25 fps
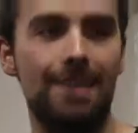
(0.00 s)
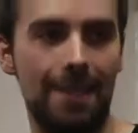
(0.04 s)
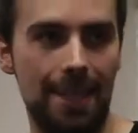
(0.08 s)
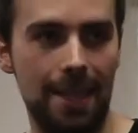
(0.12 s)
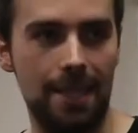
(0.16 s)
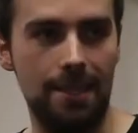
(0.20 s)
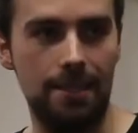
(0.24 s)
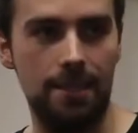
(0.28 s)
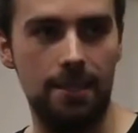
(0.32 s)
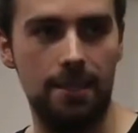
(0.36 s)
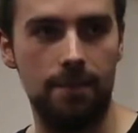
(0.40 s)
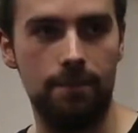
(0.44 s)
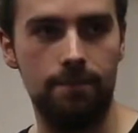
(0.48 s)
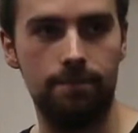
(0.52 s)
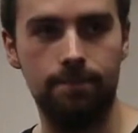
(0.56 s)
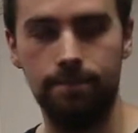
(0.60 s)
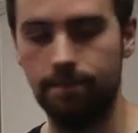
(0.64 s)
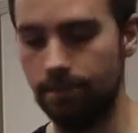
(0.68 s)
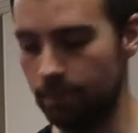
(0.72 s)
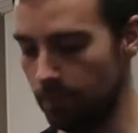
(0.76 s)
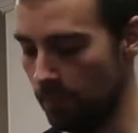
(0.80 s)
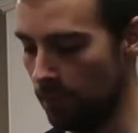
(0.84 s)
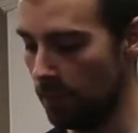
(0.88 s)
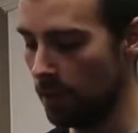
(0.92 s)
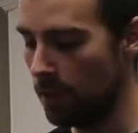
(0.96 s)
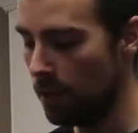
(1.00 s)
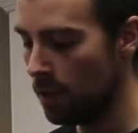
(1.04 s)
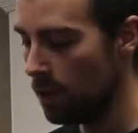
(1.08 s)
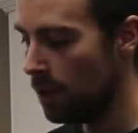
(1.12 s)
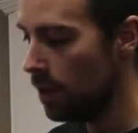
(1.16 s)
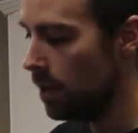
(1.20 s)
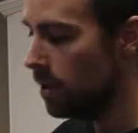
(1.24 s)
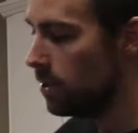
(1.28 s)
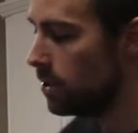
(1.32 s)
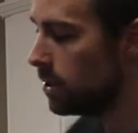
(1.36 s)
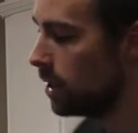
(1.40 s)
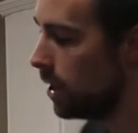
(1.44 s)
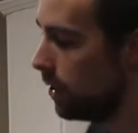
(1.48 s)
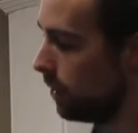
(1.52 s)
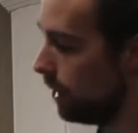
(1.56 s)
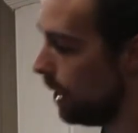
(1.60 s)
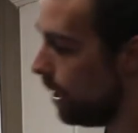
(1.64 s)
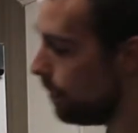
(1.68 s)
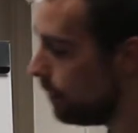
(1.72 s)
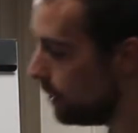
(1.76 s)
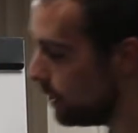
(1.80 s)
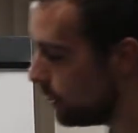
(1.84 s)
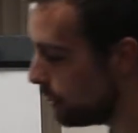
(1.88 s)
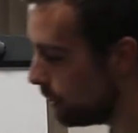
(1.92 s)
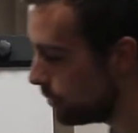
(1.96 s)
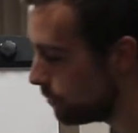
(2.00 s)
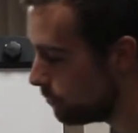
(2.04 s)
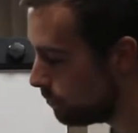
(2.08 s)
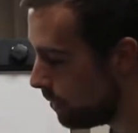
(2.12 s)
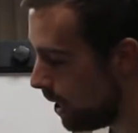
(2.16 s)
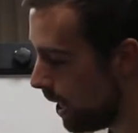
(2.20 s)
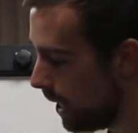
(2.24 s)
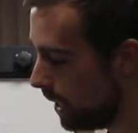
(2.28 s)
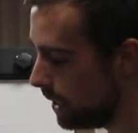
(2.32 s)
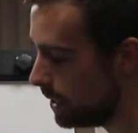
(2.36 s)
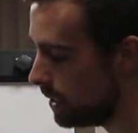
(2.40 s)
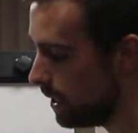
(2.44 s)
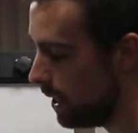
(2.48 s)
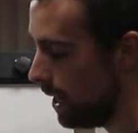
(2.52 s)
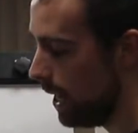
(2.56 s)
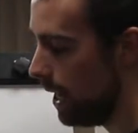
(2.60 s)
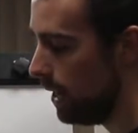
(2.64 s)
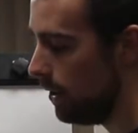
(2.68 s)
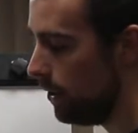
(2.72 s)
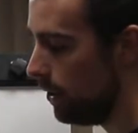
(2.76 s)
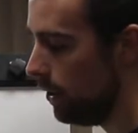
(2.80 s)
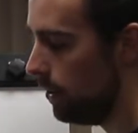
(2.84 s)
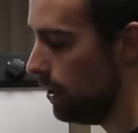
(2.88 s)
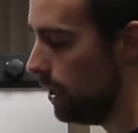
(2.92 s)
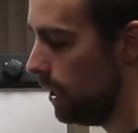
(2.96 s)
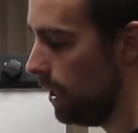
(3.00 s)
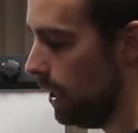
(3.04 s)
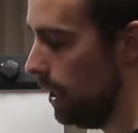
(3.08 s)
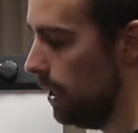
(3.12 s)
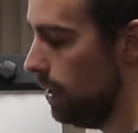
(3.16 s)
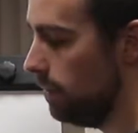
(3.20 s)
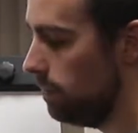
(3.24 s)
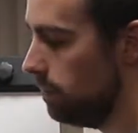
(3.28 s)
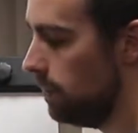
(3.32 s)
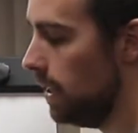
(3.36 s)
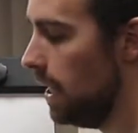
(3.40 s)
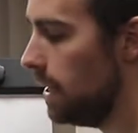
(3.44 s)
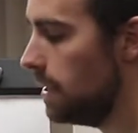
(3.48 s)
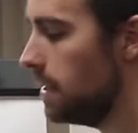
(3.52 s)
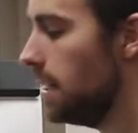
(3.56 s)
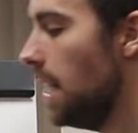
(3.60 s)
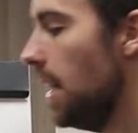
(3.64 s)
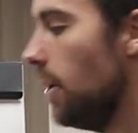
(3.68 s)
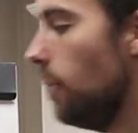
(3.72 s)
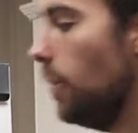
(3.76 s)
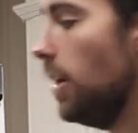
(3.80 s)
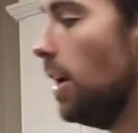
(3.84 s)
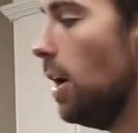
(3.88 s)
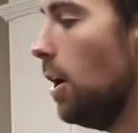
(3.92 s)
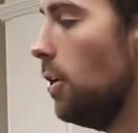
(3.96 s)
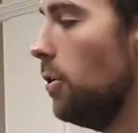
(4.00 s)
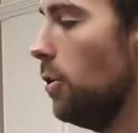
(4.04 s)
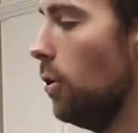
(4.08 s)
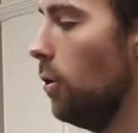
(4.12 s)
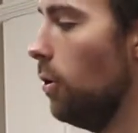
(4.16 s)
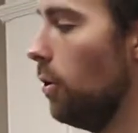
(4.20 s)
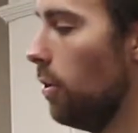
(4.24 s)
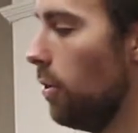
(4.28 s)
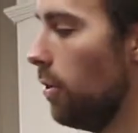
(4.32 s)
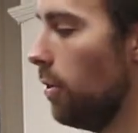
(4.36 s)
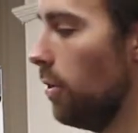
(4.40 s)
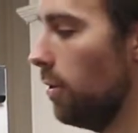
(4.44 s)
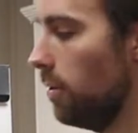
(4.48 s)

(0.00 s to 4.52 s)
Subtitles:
is. So let me just write a hand on here. Let's say we are north.